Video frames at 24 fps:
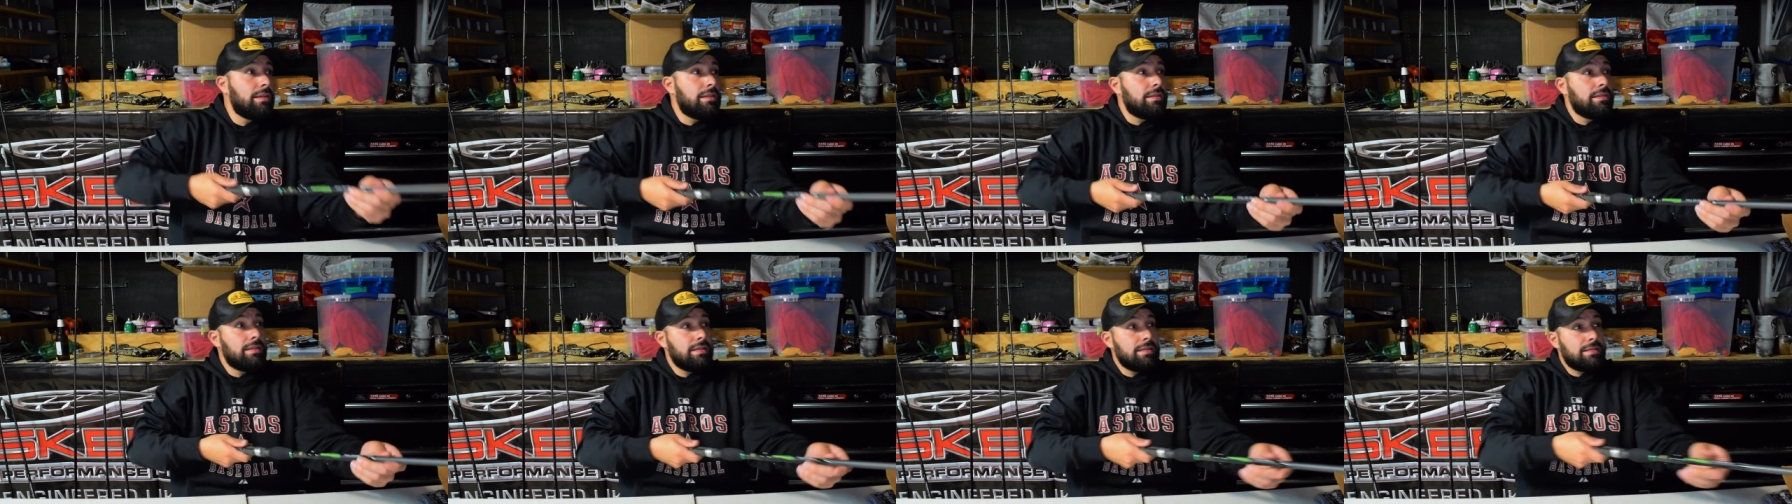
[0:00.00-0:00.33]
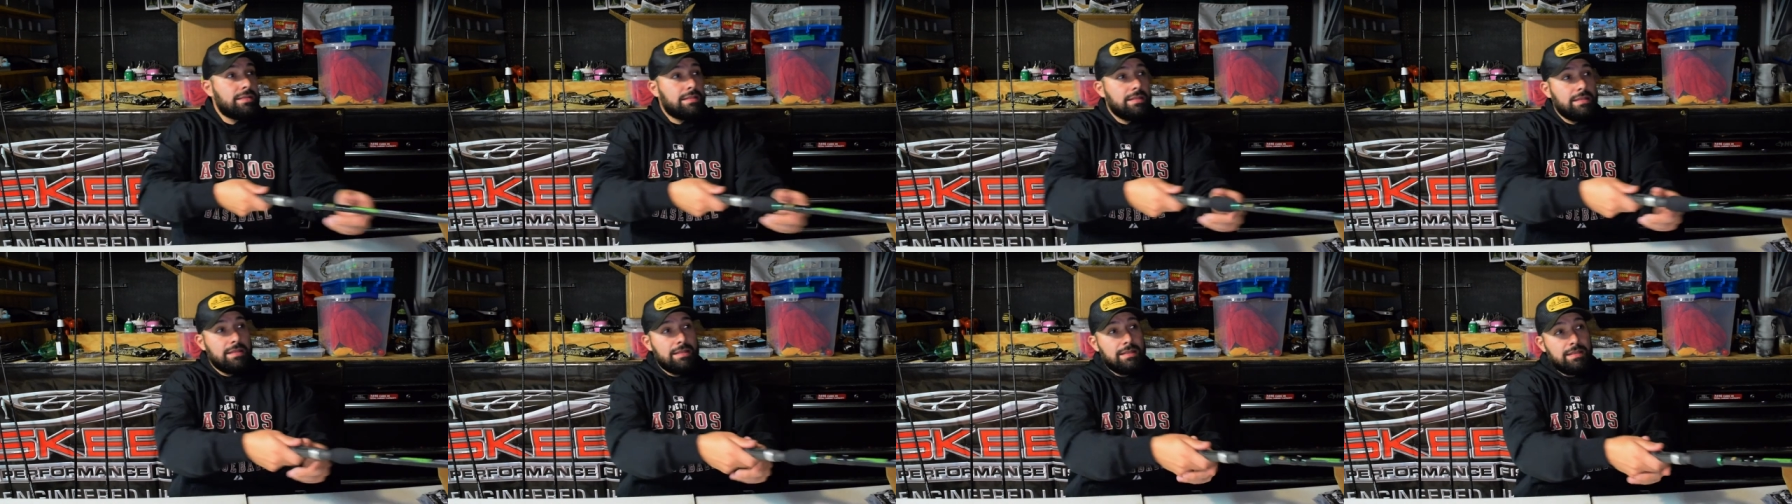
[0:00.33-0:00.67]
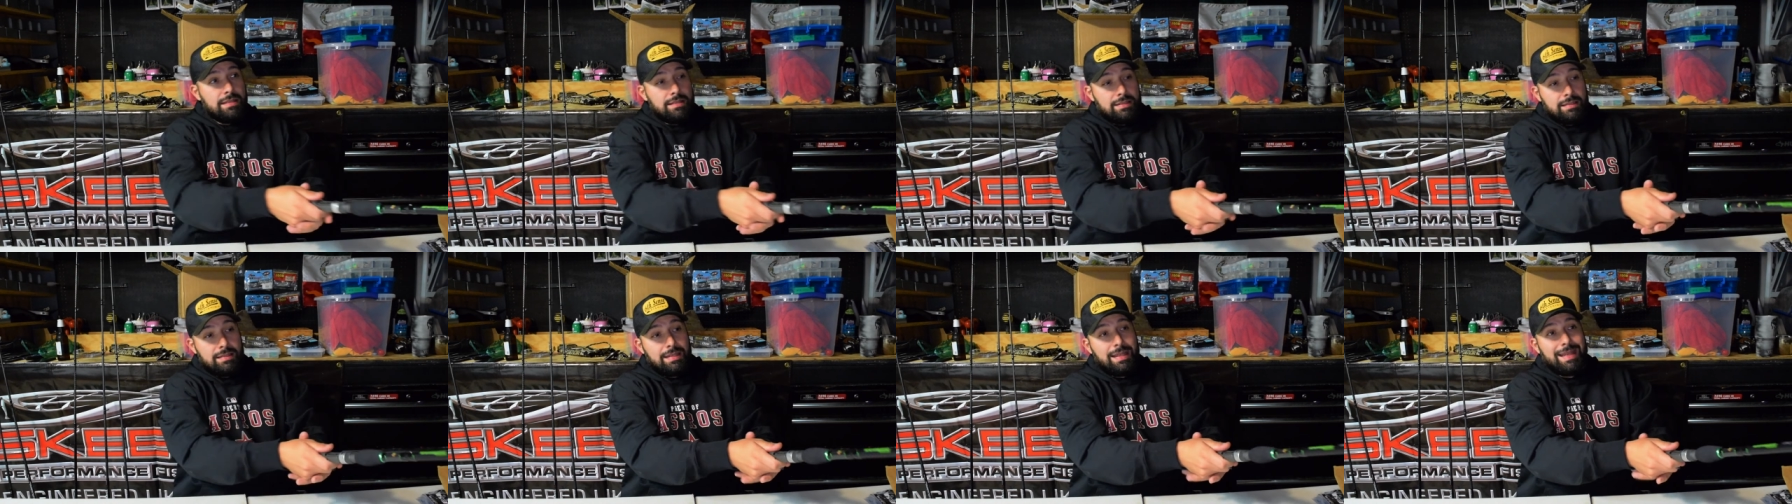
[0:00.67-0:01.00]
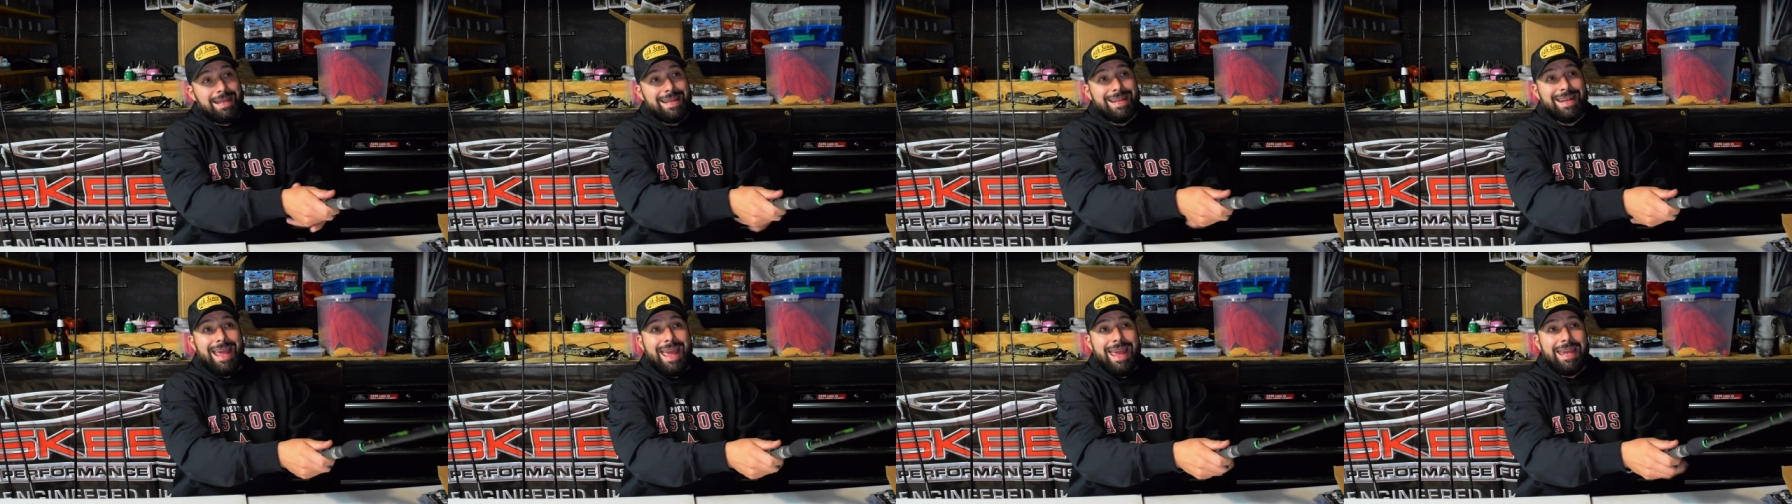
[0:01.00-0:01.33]
this is
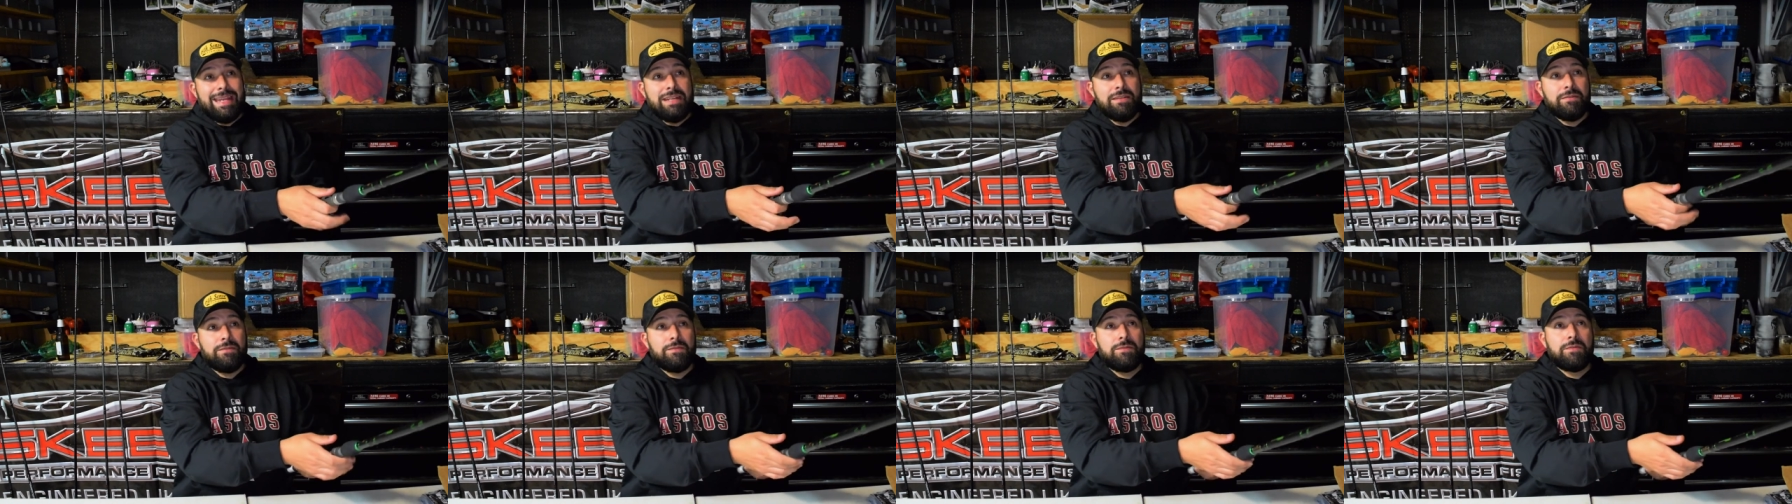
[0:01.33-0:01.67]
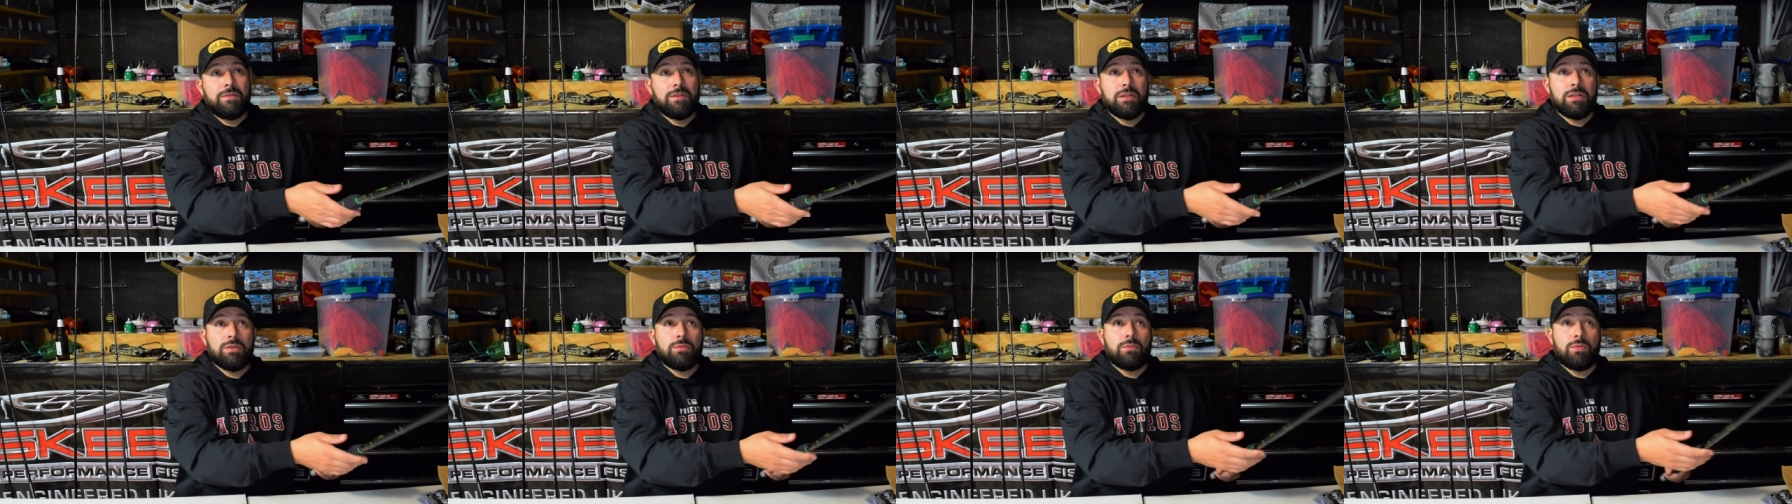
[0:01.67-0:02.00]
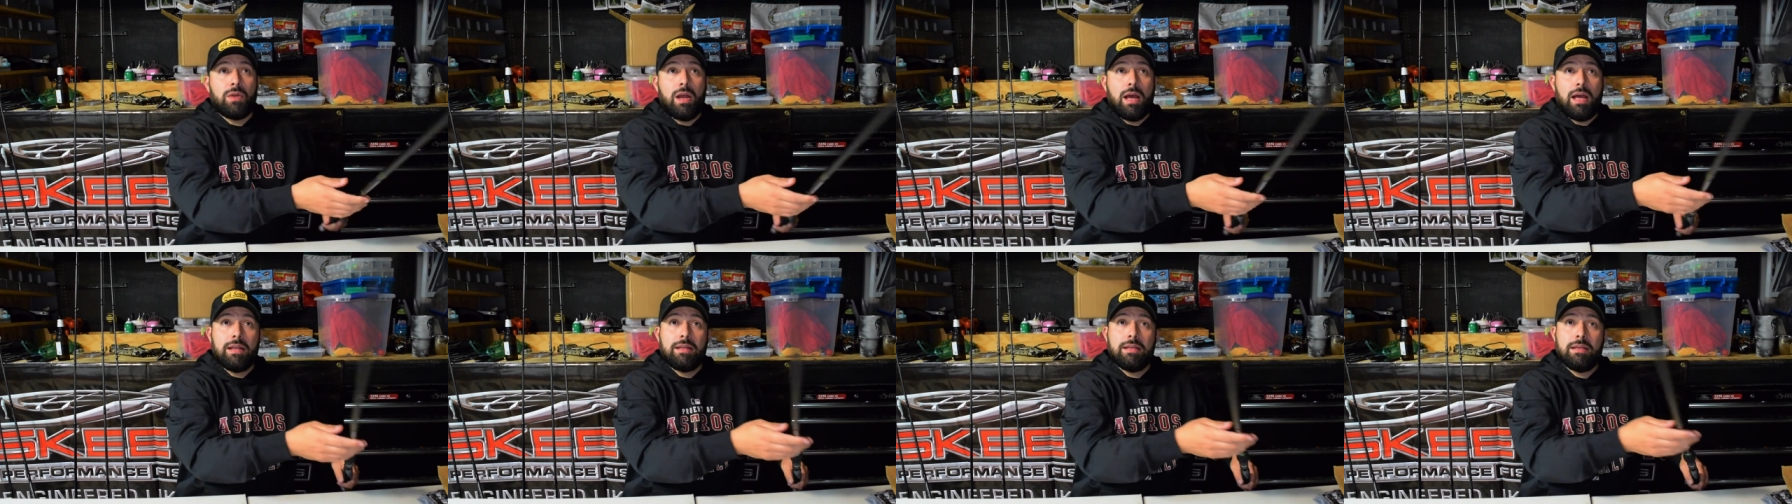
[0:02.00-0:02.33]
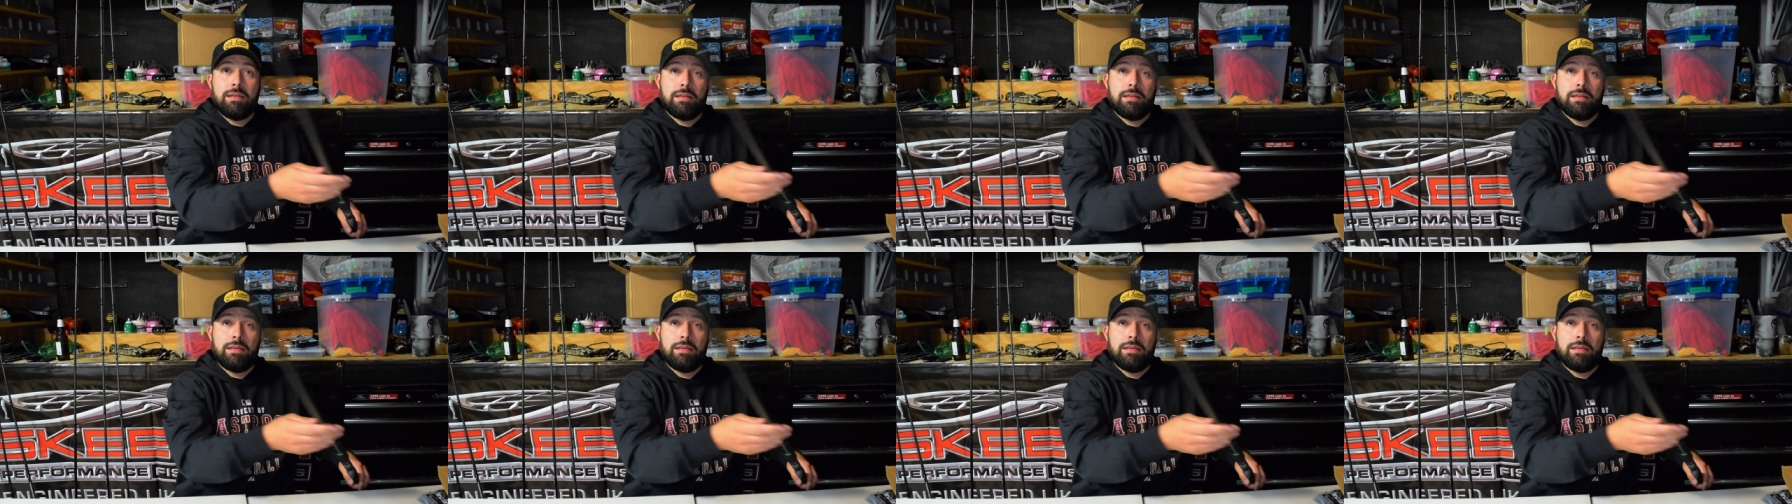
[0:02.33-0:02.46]
an eight foot rod